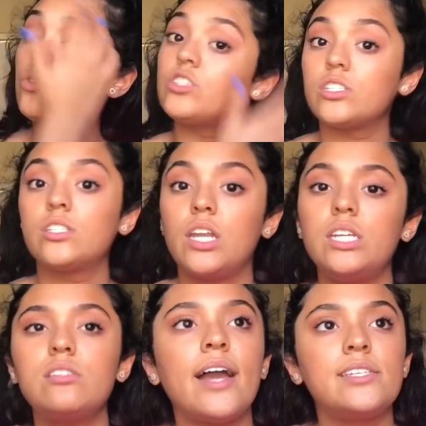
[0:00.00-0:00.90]
Georgia
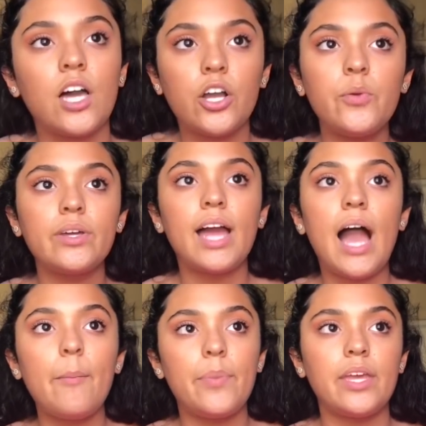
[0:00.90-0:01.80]
studies. I tell her what
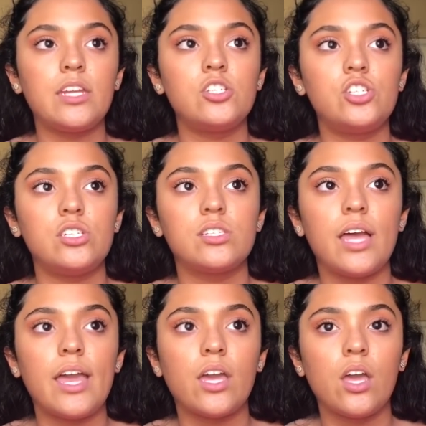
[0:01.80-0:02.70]
happened and she's
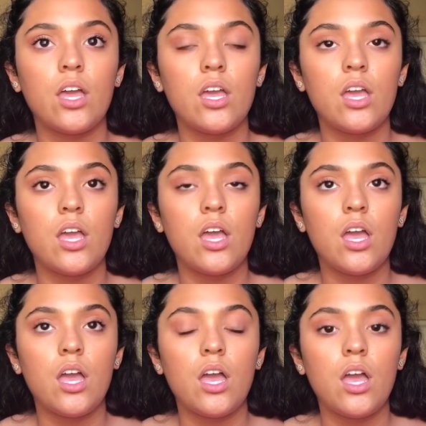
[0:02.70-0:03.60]
like,
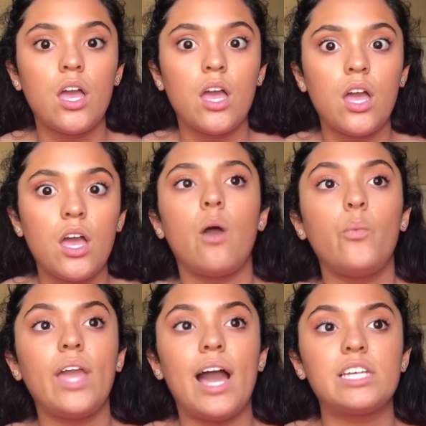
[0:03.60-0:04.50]

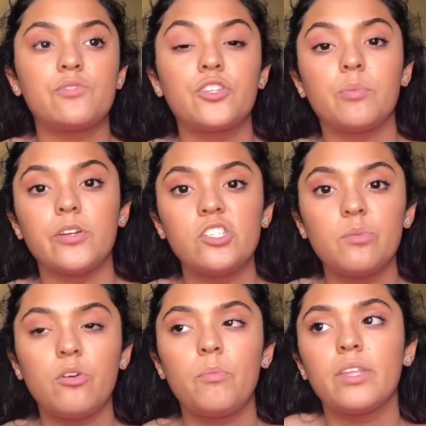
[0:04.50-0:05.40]
we asked for the
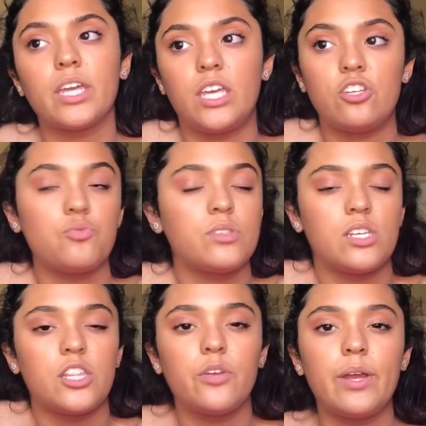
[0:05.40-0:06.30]
principal, but like he just
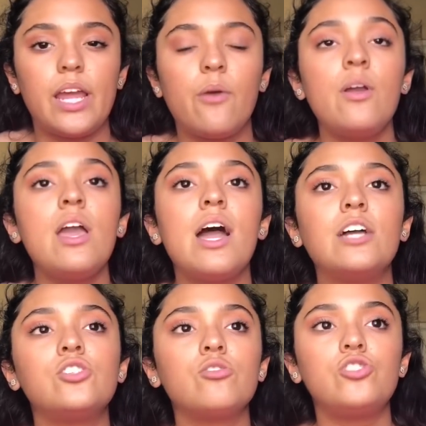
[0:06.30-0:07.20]
wasn't in there right now.
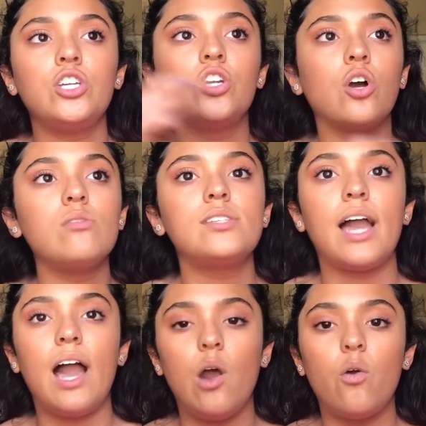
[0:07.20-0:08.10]
And so she goes
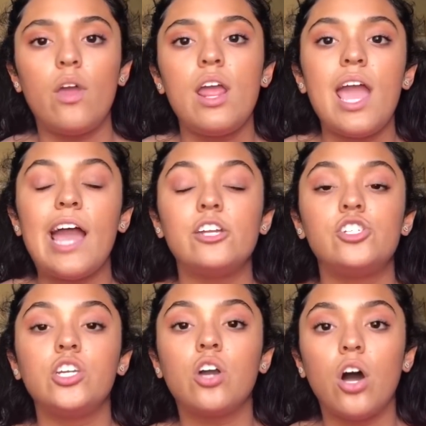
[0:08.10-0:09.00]
out and
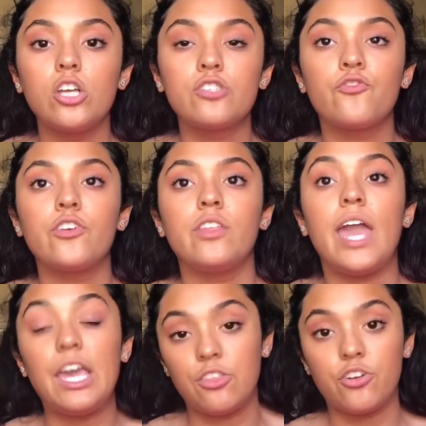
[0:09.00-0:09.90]
she calls for the
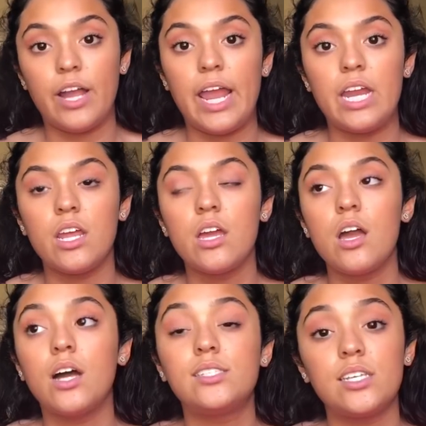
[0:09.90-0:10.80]
8th grade
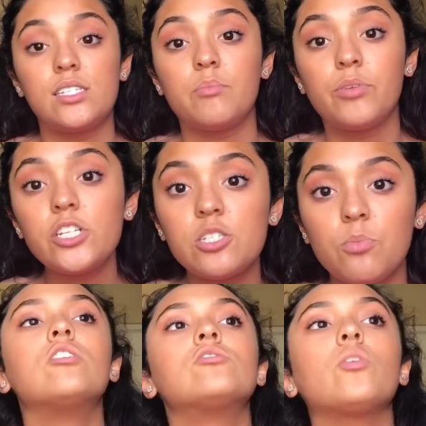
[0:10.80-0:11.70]
assistant
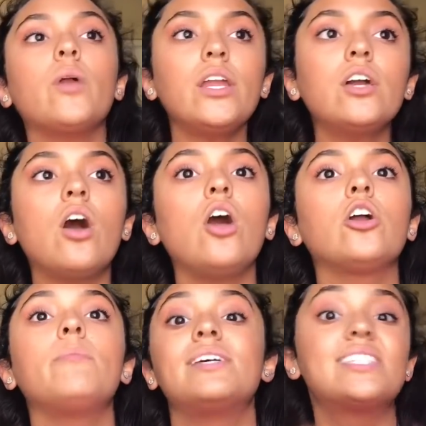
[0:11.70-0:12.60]
principal. So we're gonna call
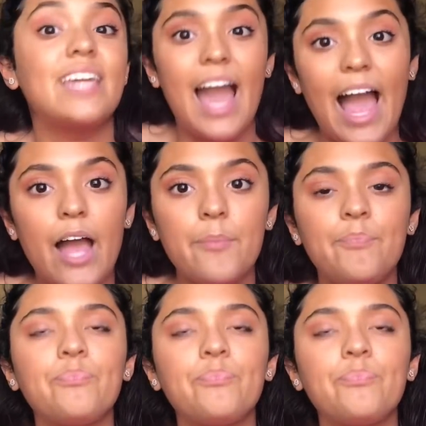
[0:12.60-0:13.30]
her Miss Cat.